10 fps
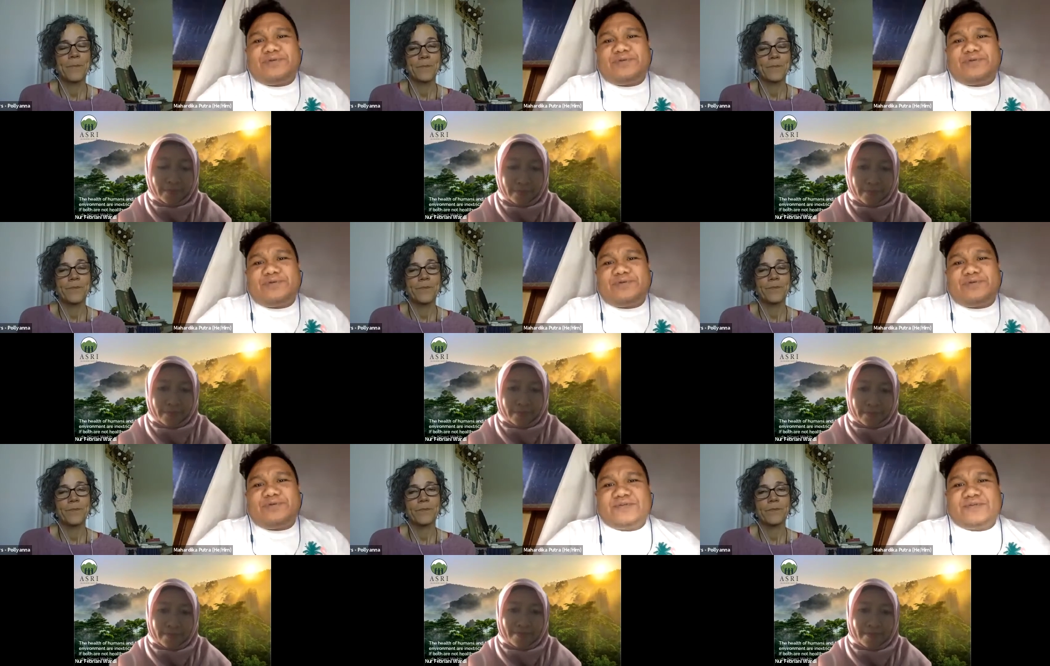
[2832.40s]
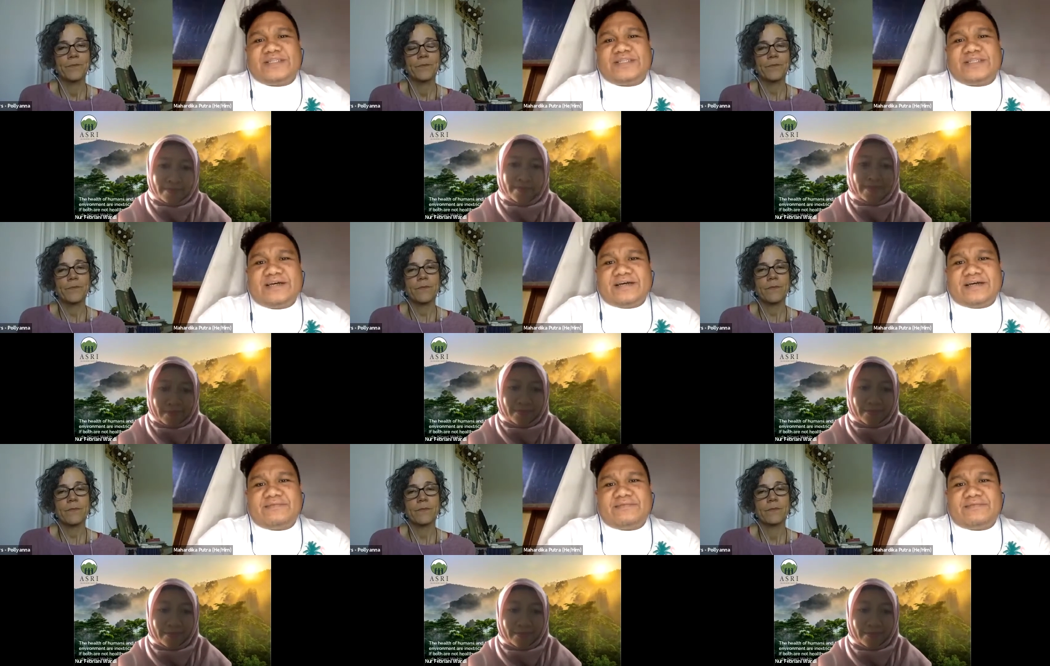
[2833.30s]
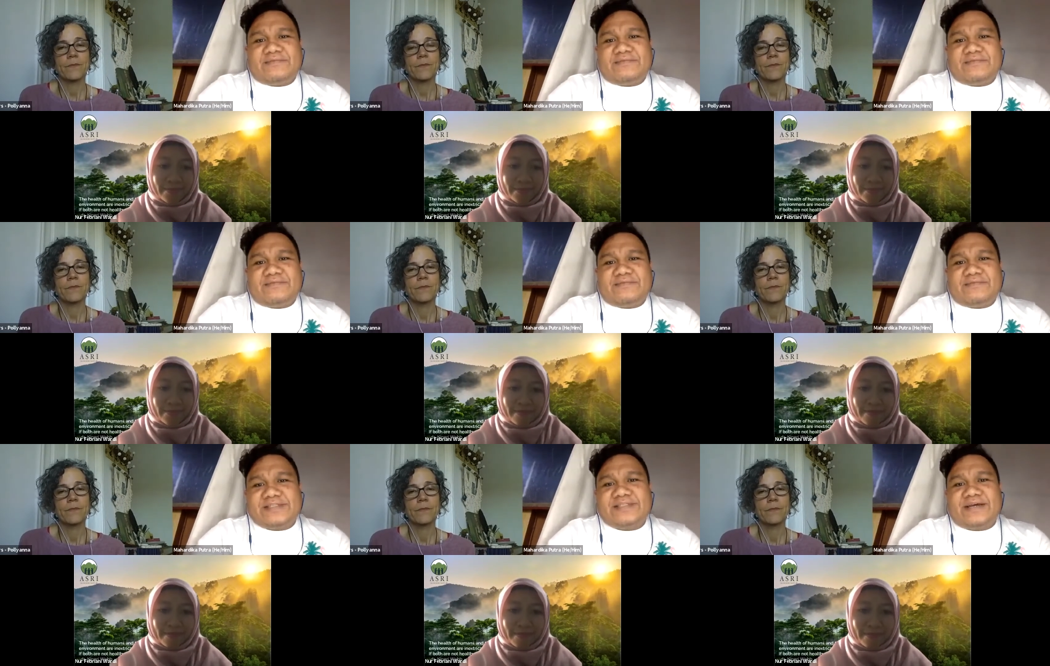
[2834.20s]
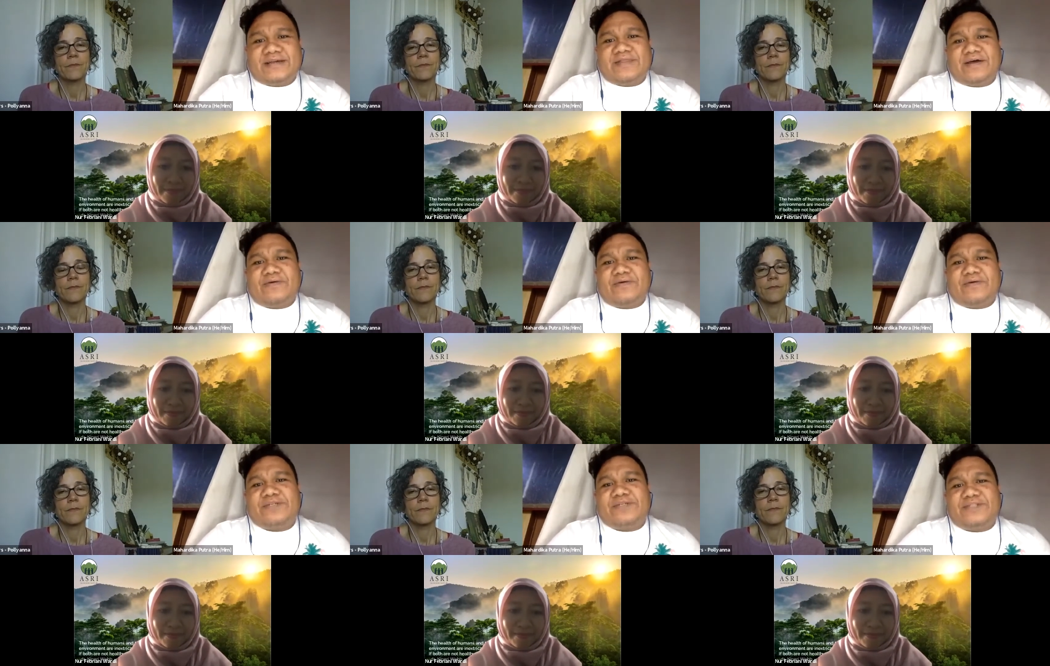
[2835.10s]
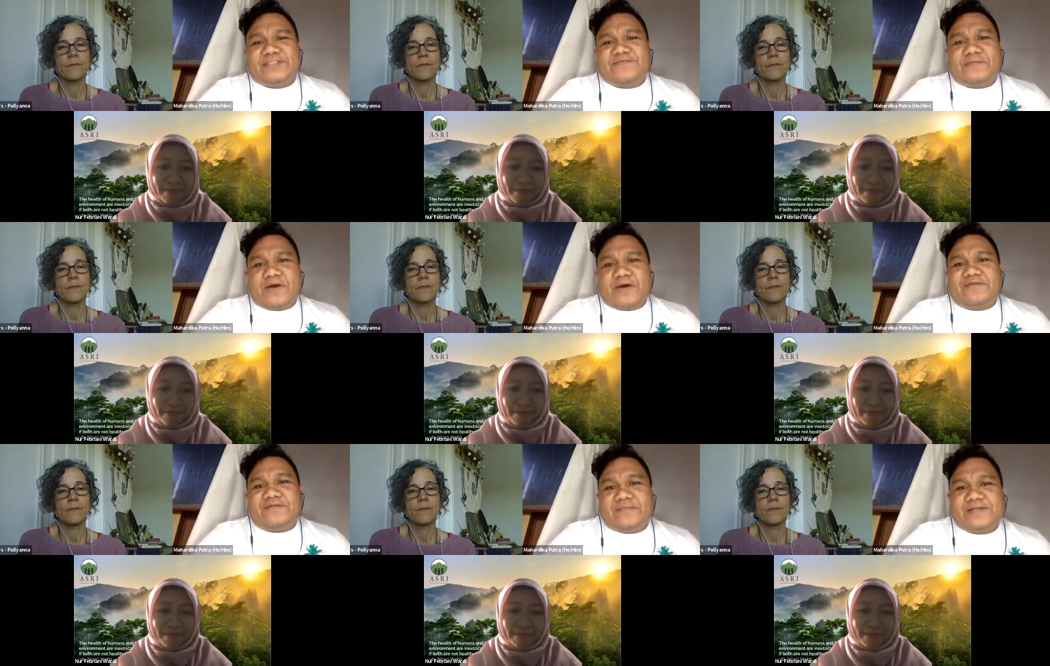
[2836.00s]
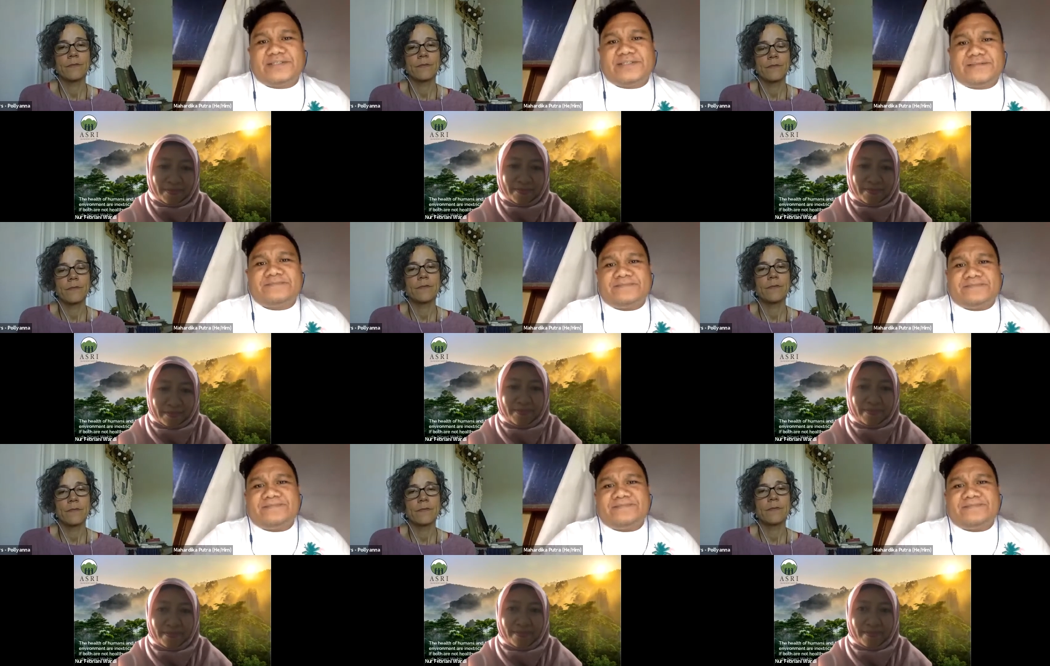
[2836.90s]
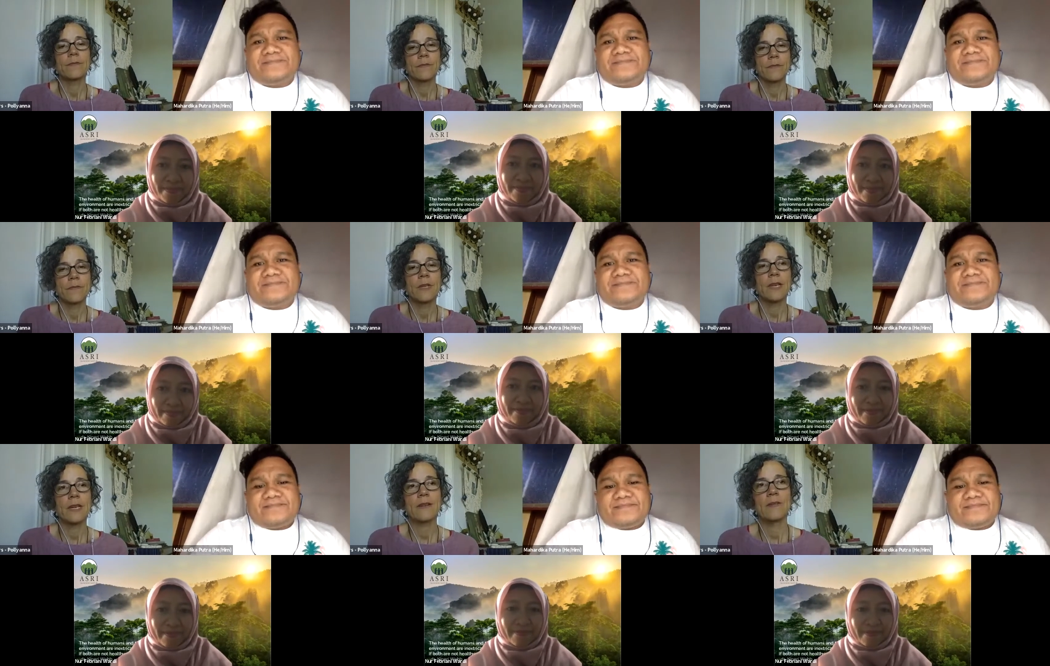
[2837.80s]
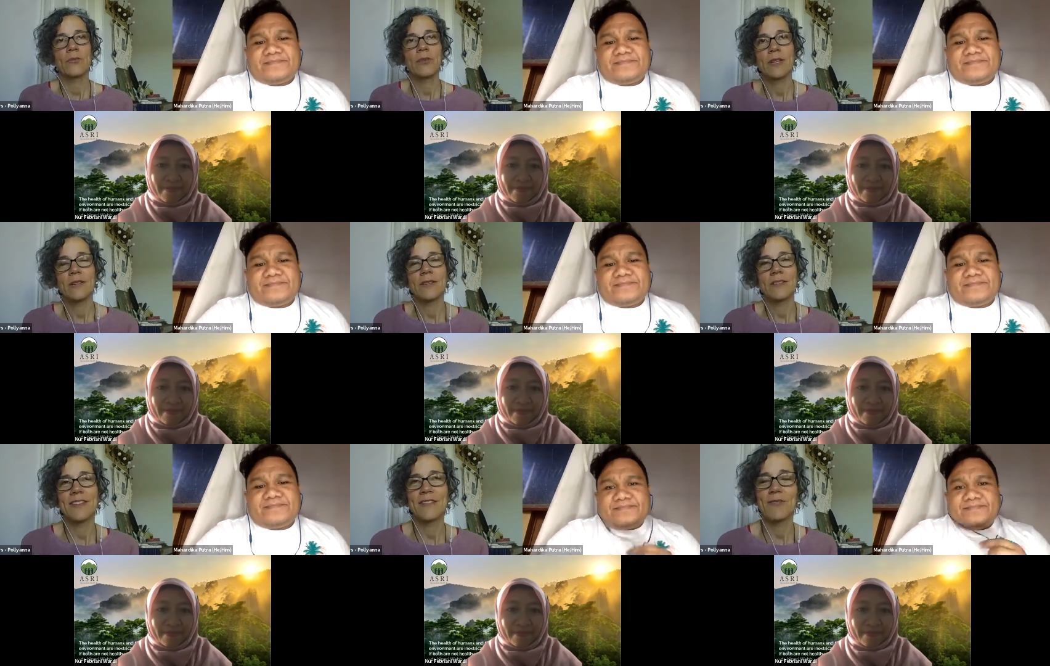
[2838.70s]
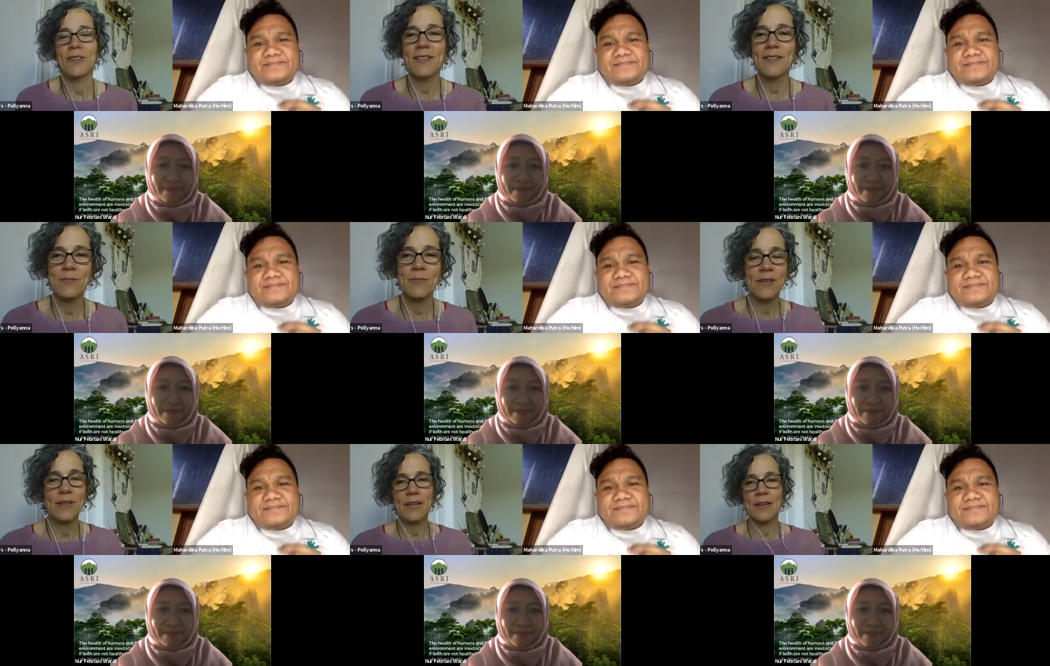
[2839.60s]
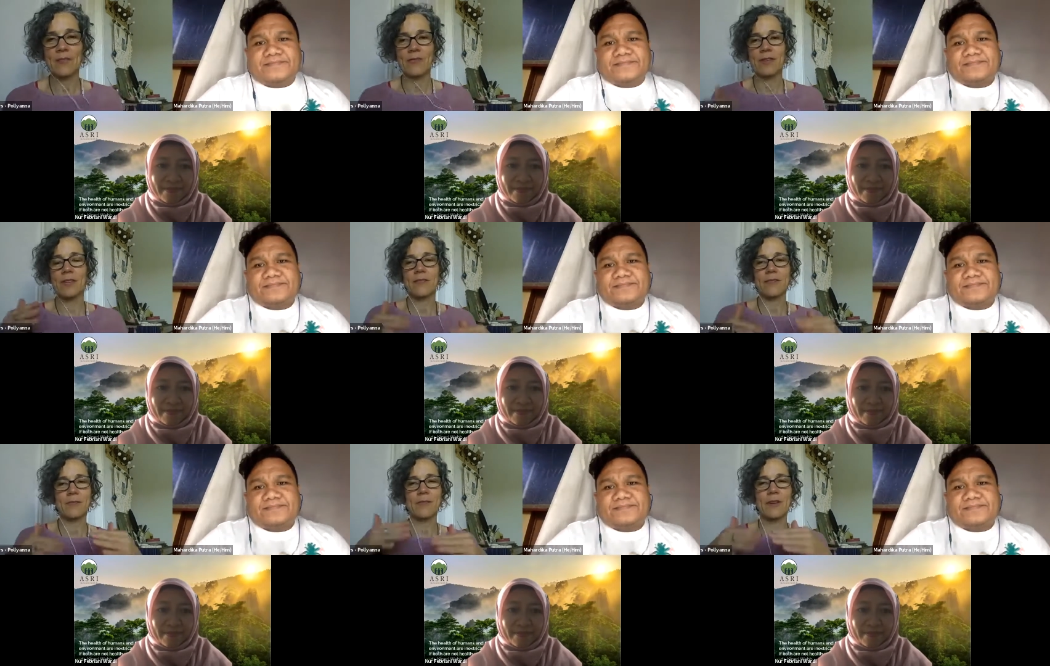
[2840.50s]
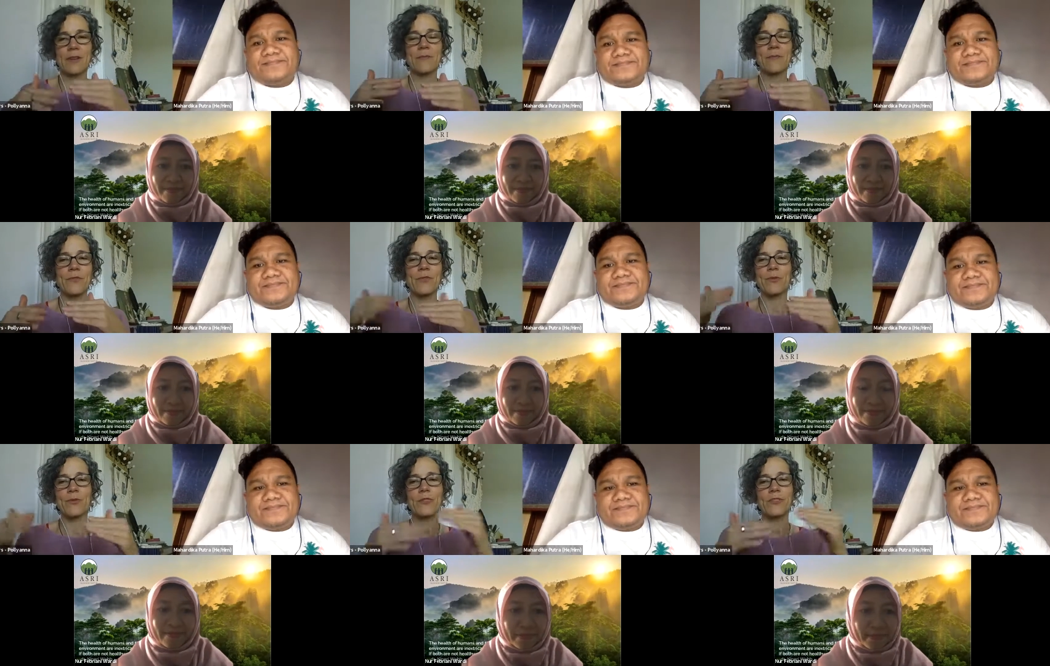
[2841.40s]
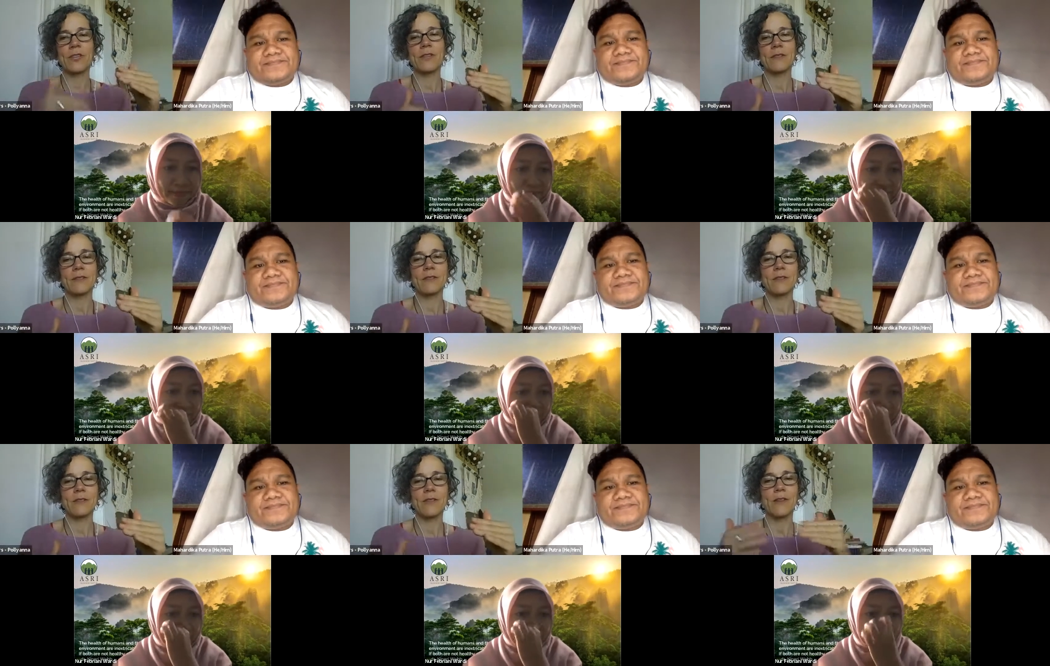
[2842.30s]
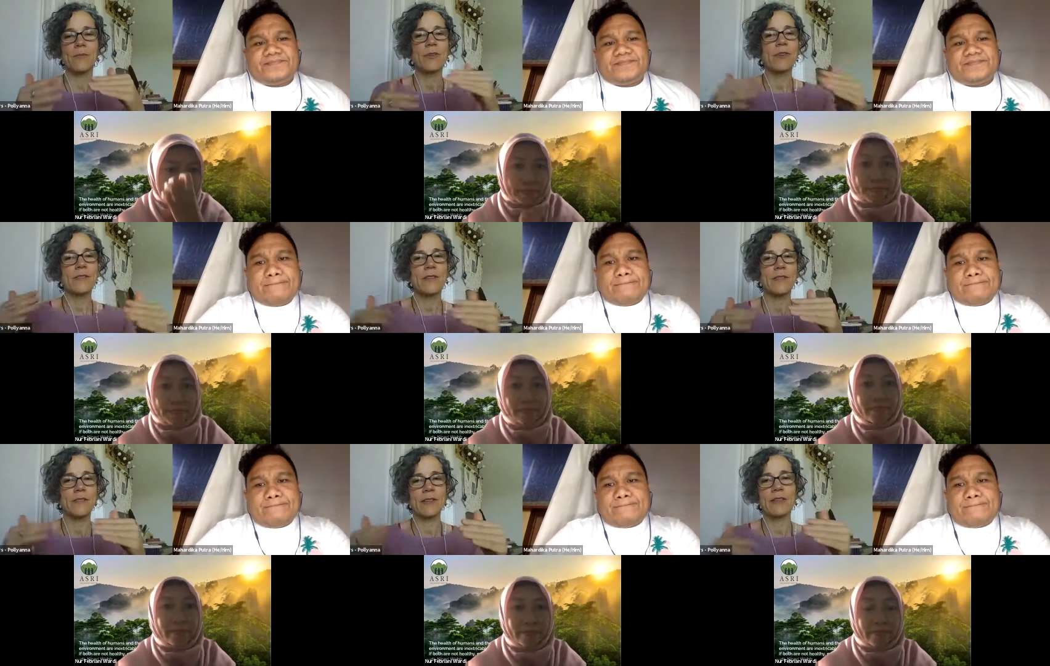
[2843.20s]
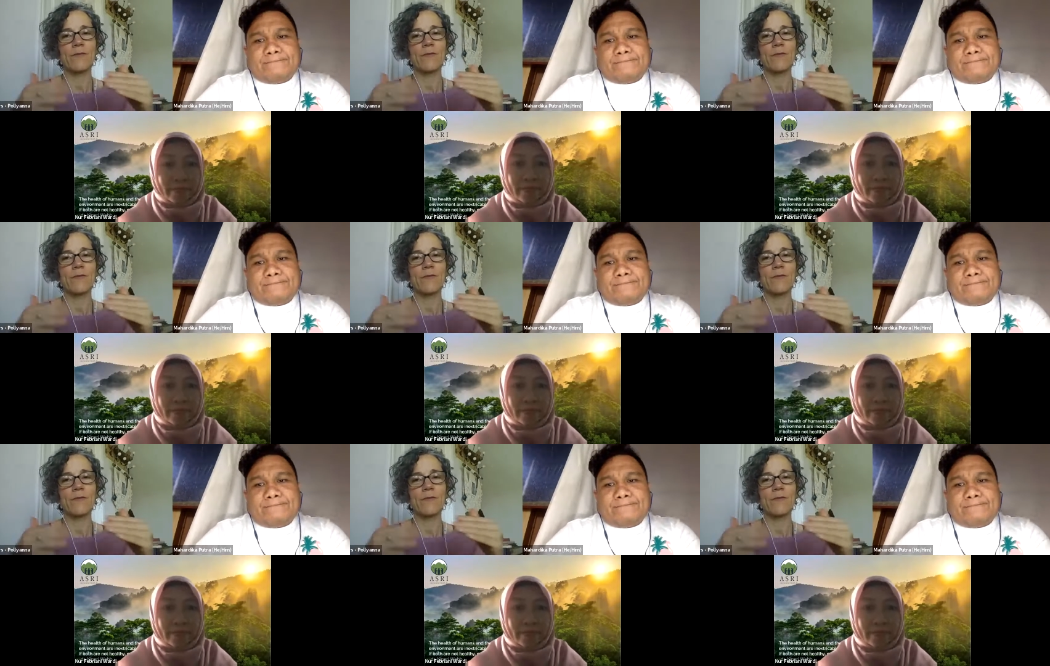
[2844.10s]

Speaker 1: we we we distribute the you know the products that uh, we purchase from our farmers.
Speaker 2: Yeah, brilliant. It really seems like ASRI is um, supporting the communities and the